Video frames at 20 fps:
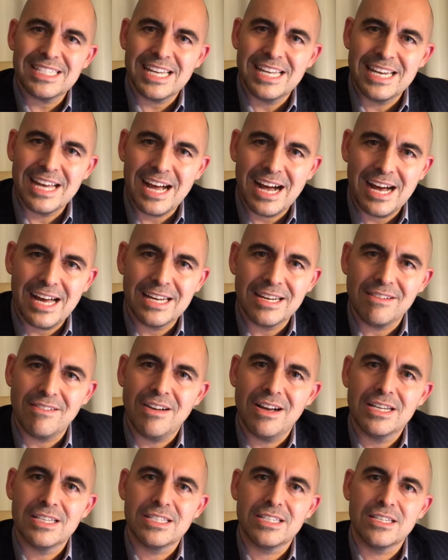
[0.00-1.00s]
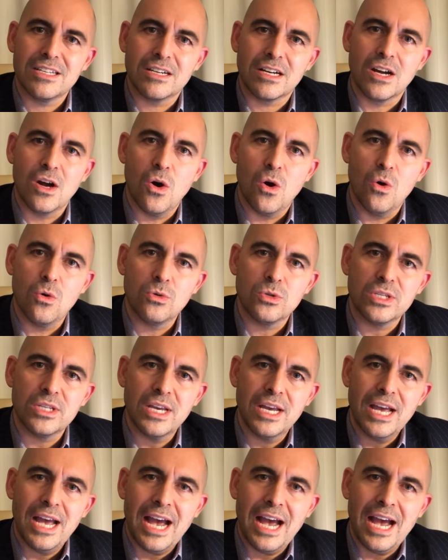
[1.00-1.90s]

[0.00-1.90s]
and analysing your calls